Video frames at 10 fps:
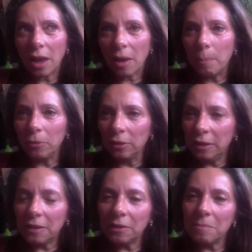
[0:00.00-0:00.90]
a
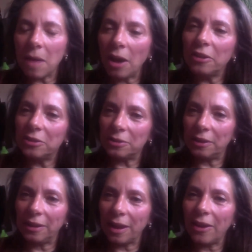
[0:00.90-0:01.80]
political
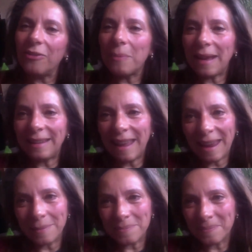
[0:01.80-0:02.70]
monitoring of my
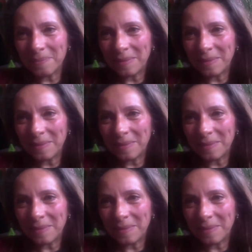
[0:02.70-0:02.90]
name